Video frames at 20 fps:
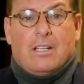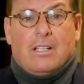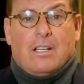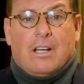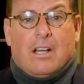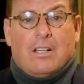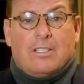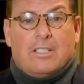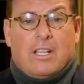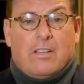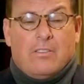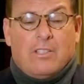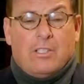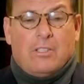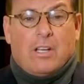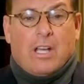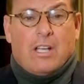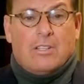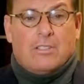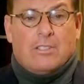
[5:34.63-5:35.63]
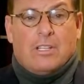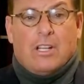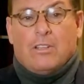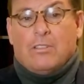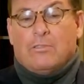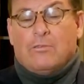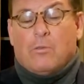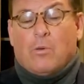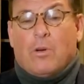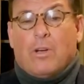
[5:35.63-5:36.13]
God's given you guys
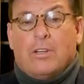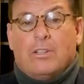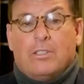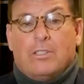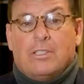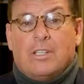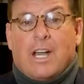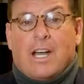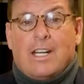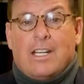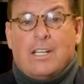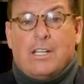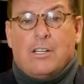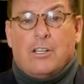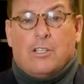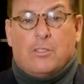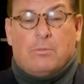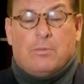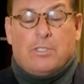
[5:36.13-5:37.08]
another 490 years.